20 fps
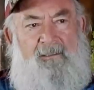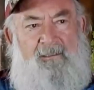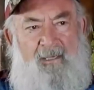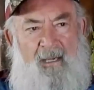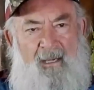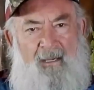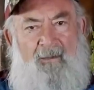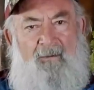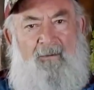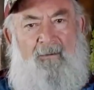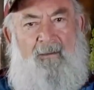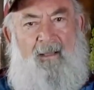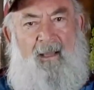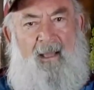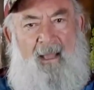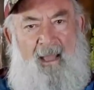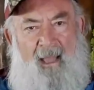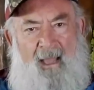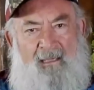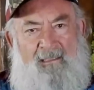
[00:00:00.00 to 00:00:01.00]
single
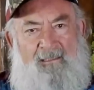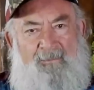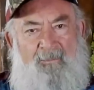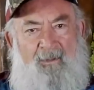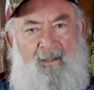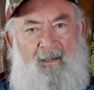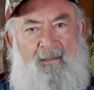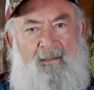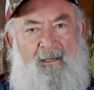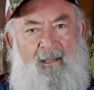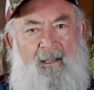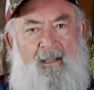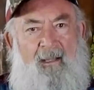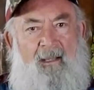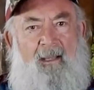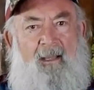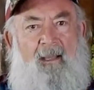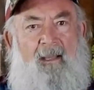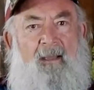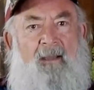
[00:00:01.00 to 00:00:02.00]
aspect,
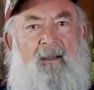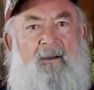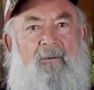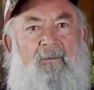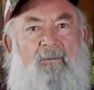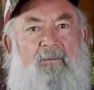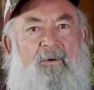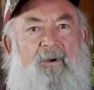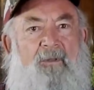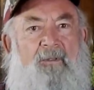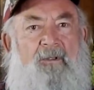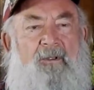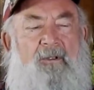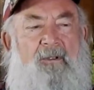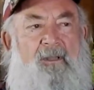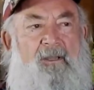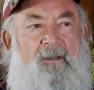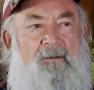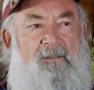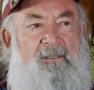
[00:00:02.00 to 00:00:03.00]
whether
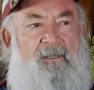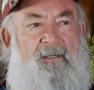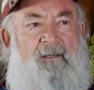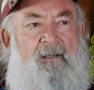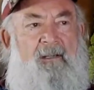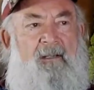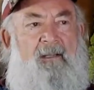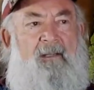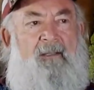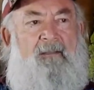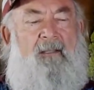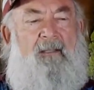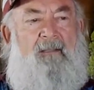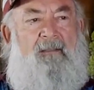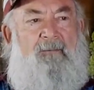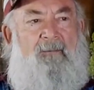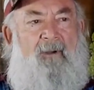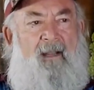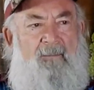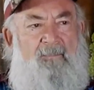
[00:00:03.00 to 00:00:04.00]
you're using the
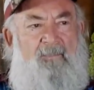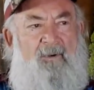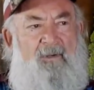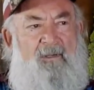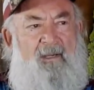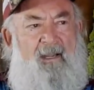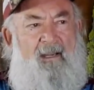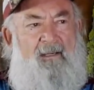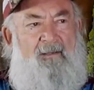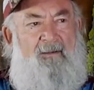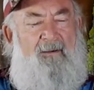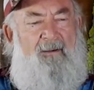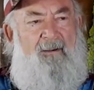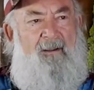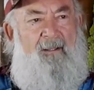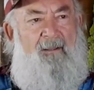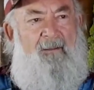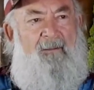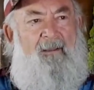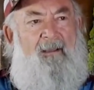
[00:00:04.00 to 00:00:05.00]
thread protector,
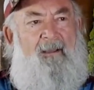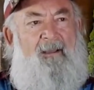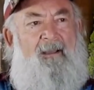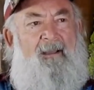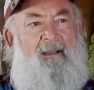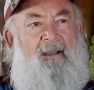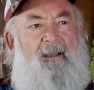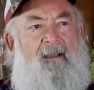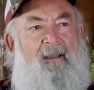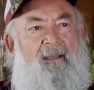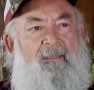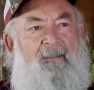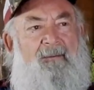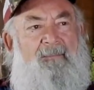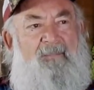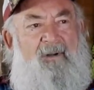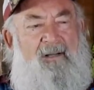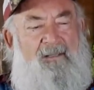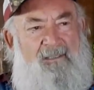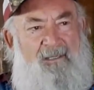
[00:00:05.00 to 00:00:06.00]
the
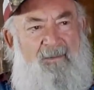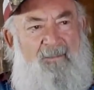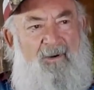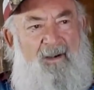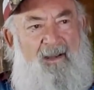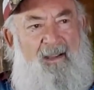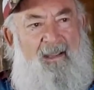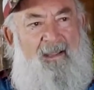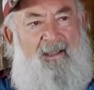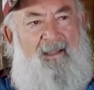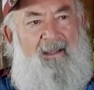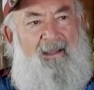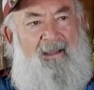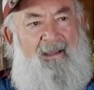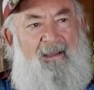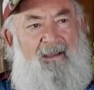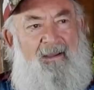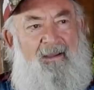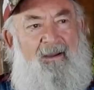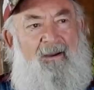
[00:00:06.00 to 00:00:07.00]
muzzle brake,
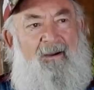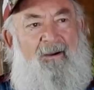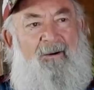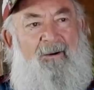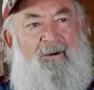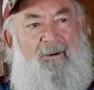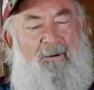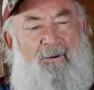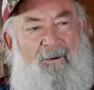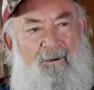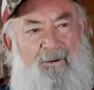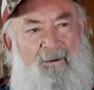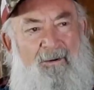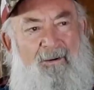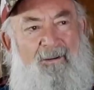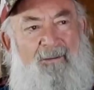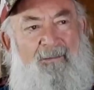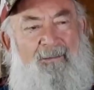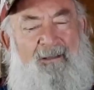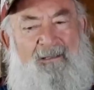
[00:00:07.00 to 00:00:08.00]

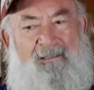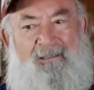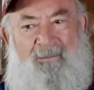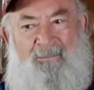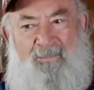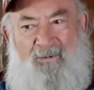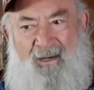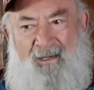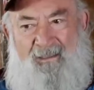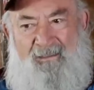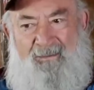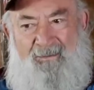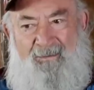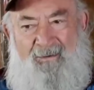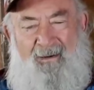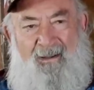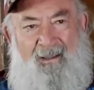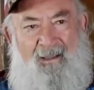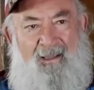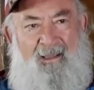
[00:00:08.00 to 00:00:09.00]
or the
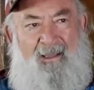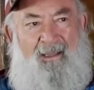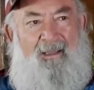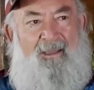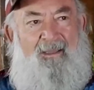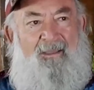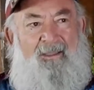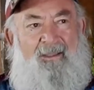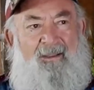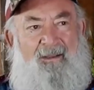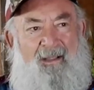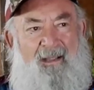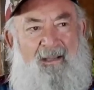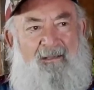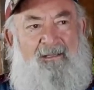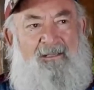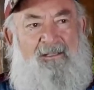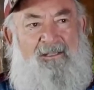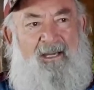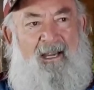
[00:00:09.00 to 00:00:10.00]
suppressor, you
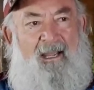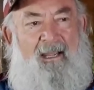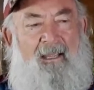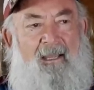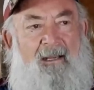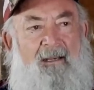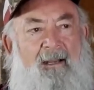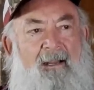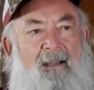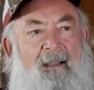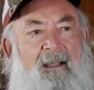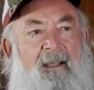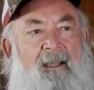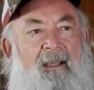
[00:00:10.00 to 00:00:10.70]
need to check it